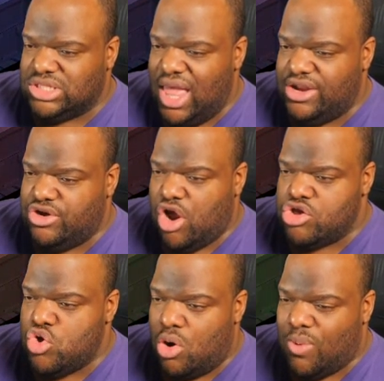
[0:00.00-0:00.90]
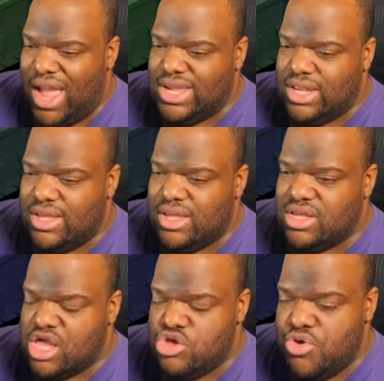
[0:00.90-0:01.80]
Slander, are you alright?
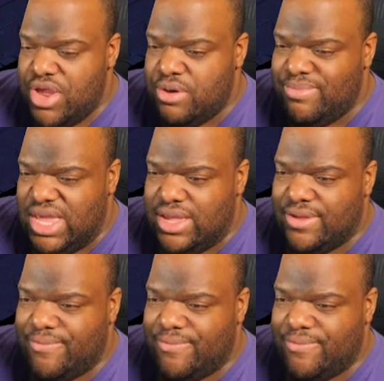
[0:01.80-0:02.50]
Can you hear me?